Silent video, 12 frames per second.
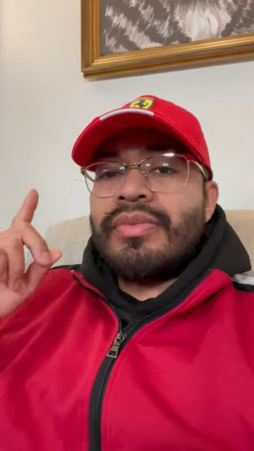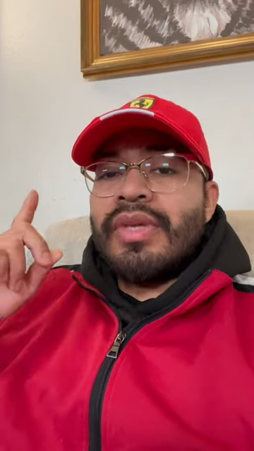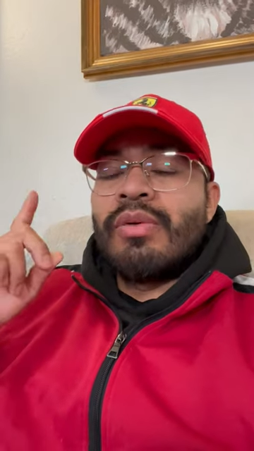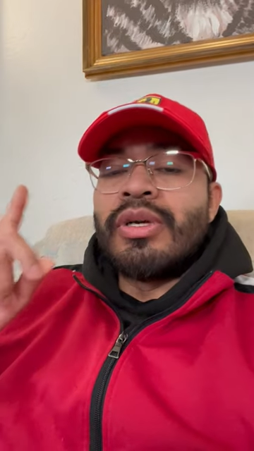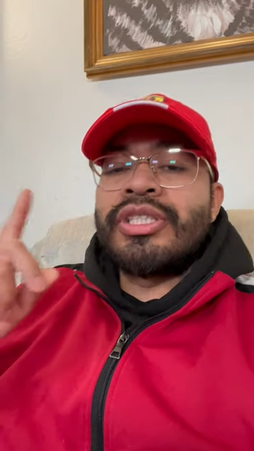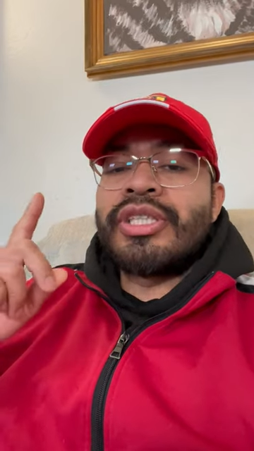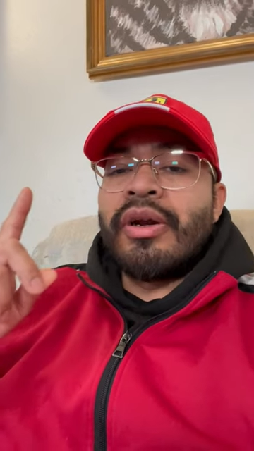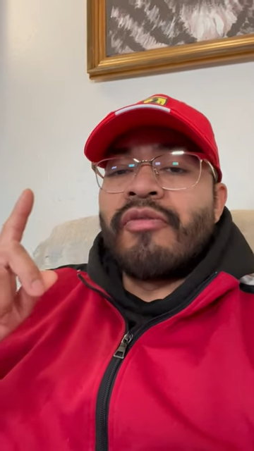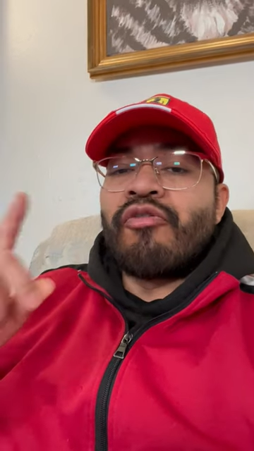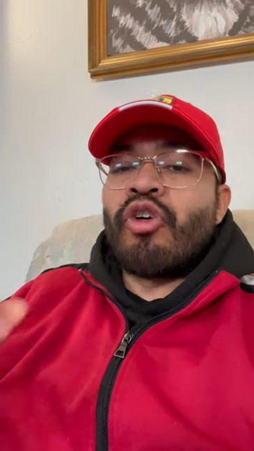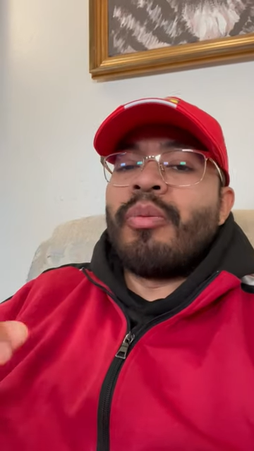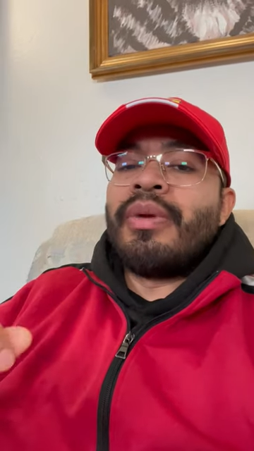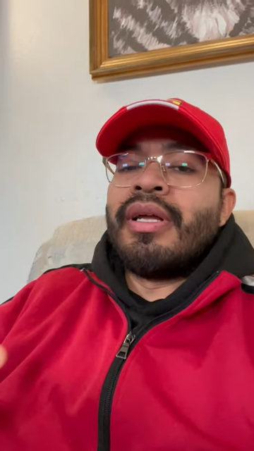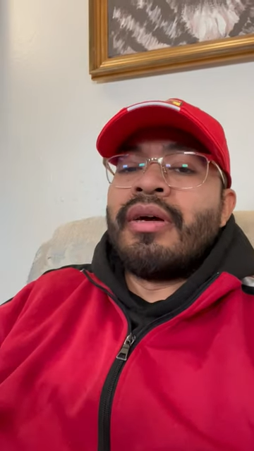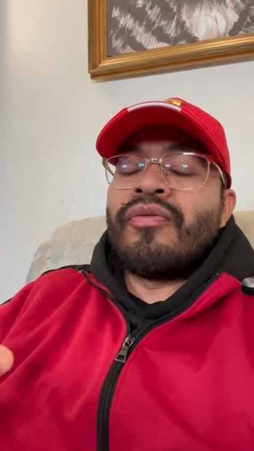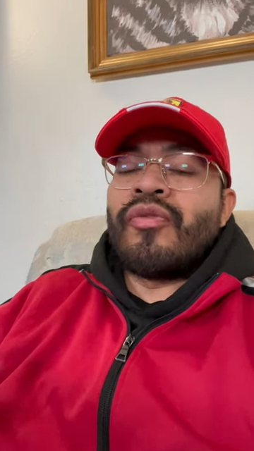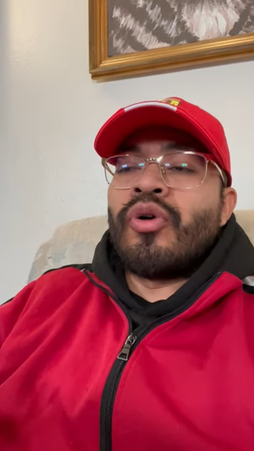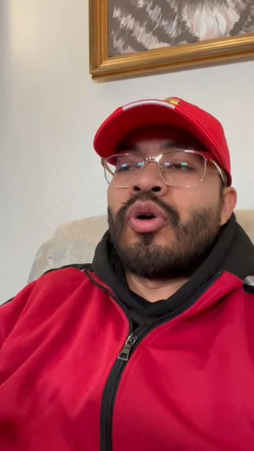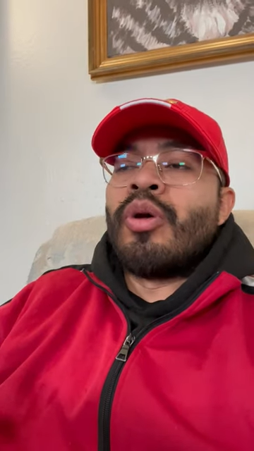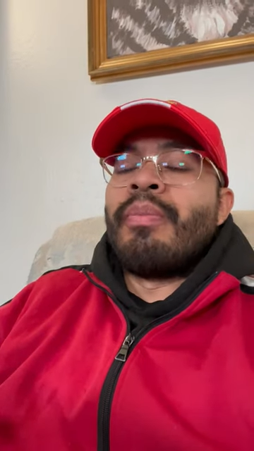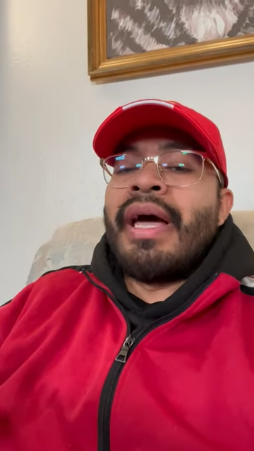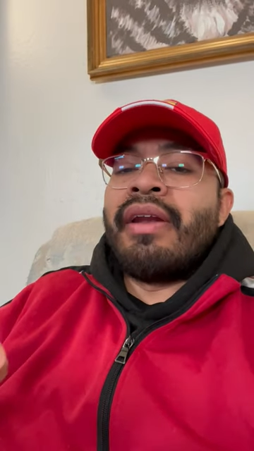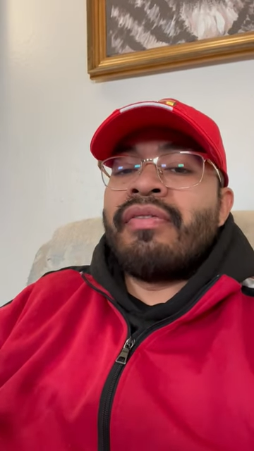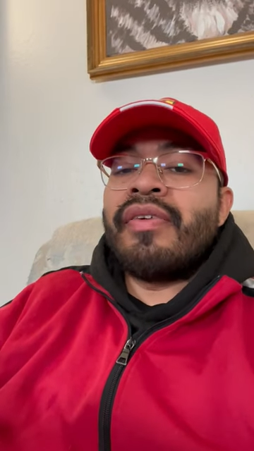I want to share a formula for
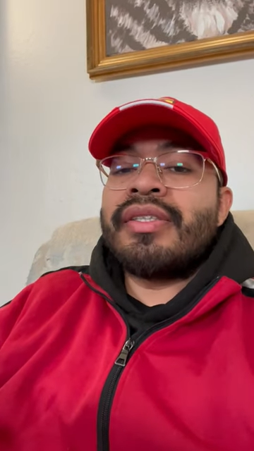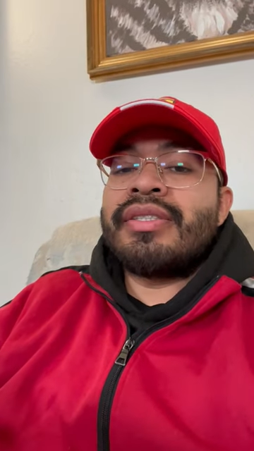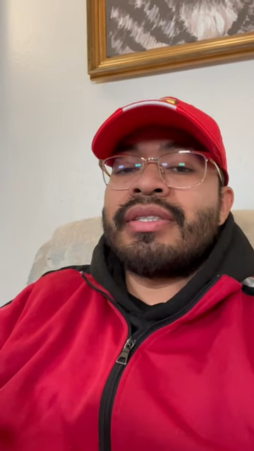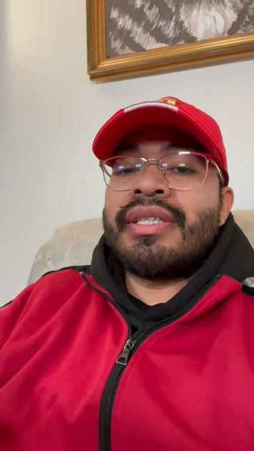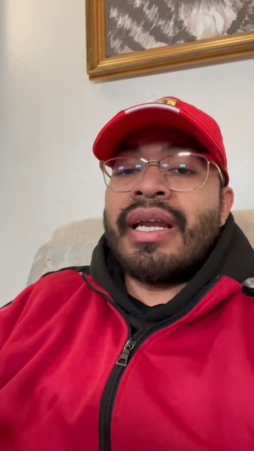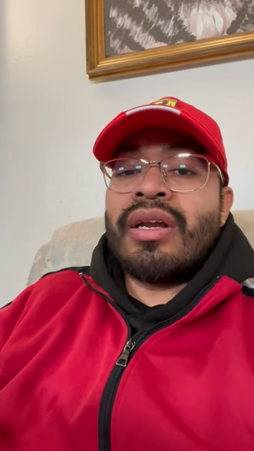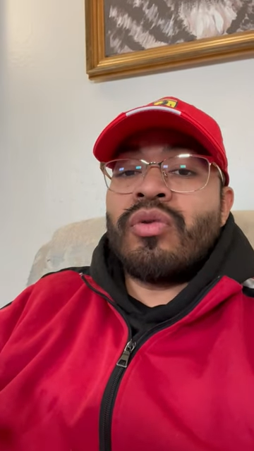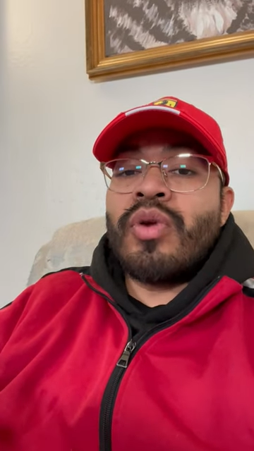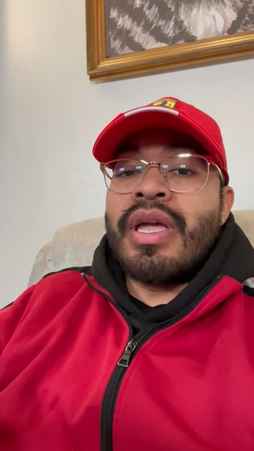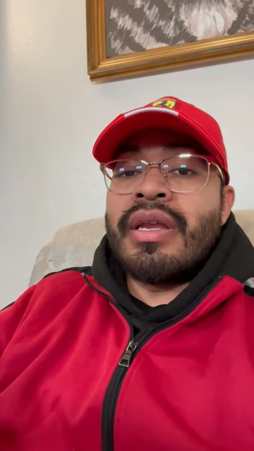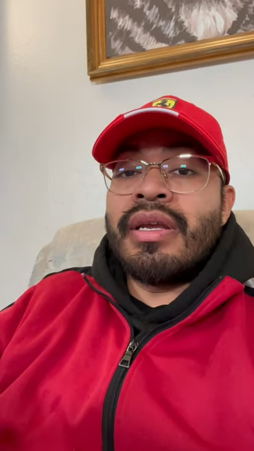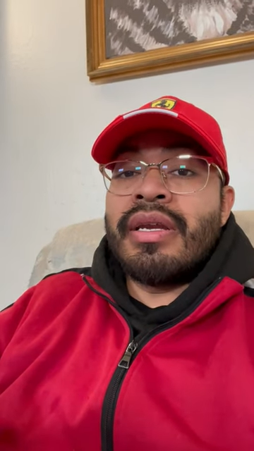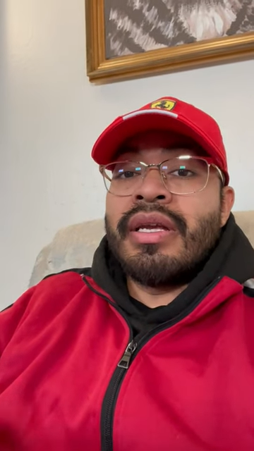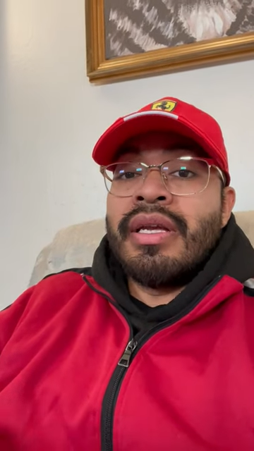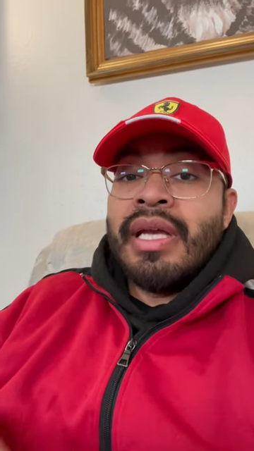manifesting that I created